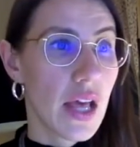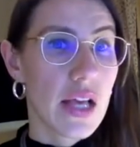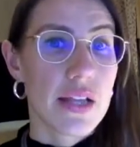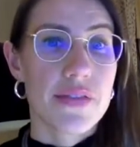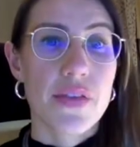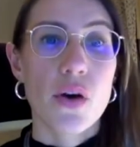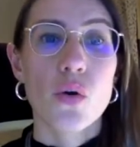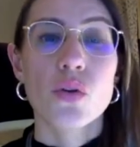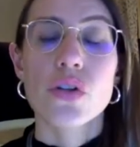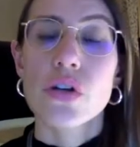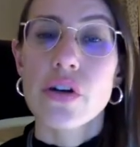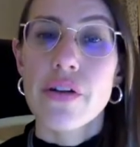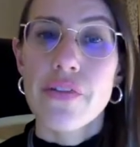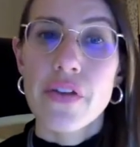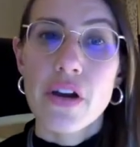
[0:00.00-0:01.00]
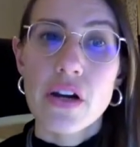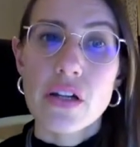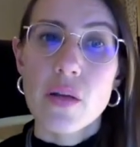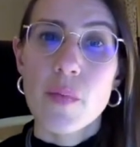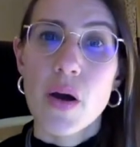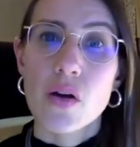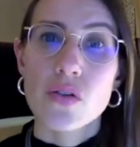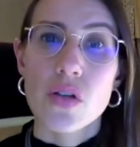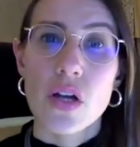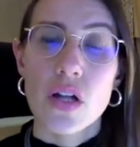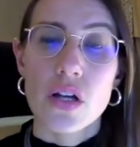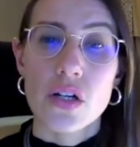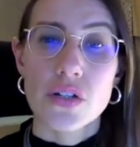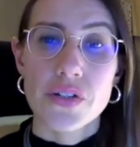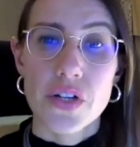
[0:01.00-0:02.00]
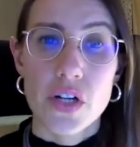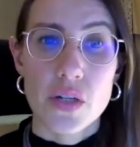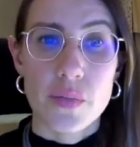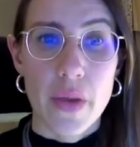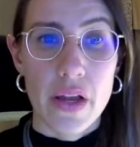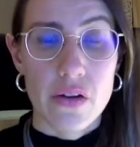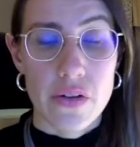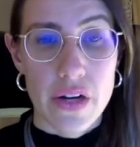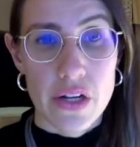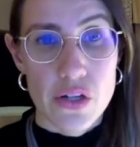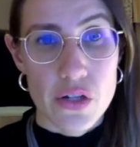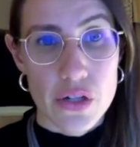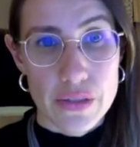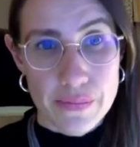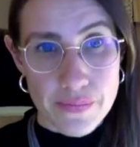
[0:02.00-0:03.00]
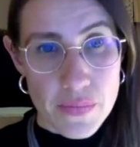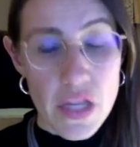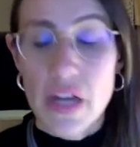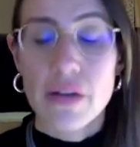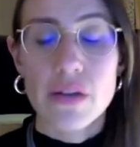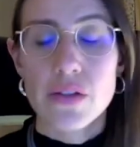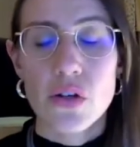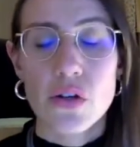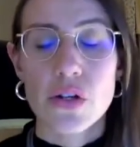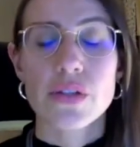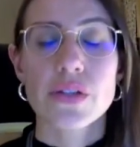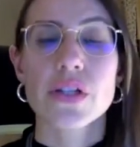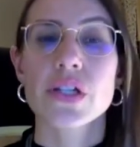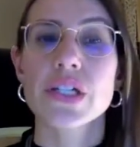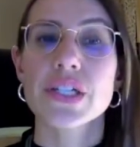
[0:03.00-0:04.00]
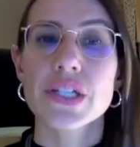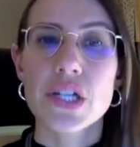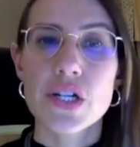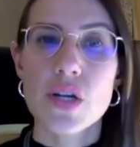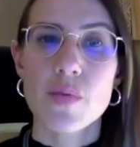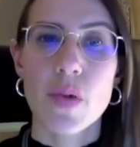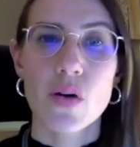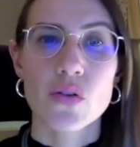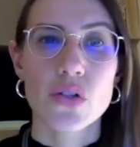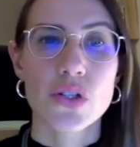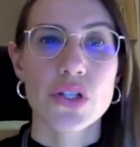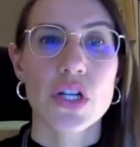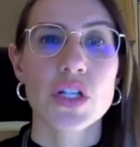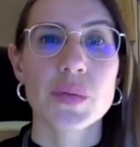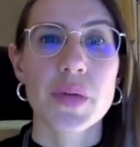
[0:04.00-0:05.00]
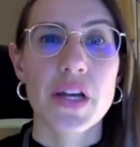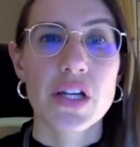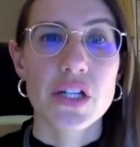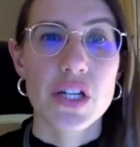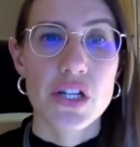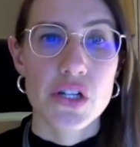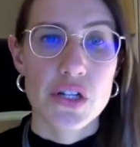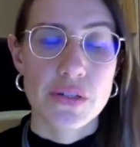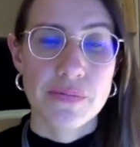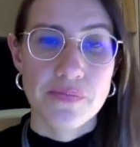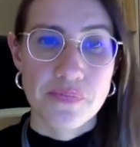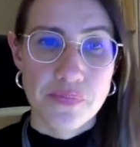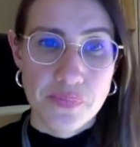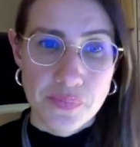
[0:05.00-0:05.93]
So the return about return migration, the research about return migration